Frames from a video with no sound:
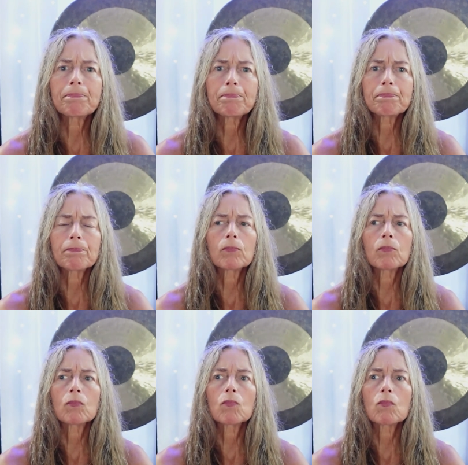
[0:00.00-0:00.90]

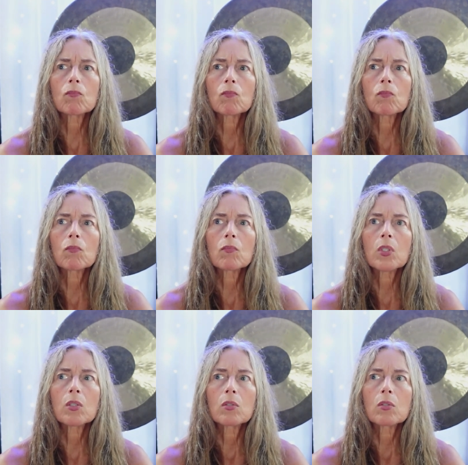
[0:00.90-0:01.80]

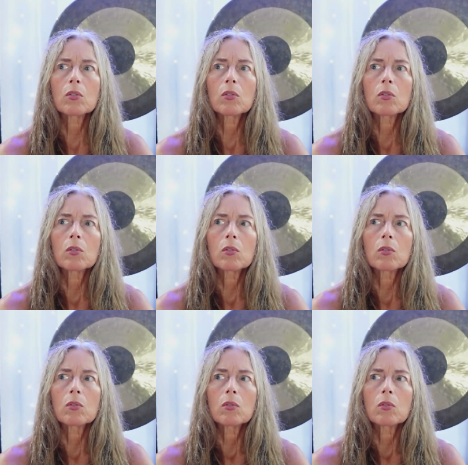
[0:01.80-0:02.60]
No one is speaking in this clip.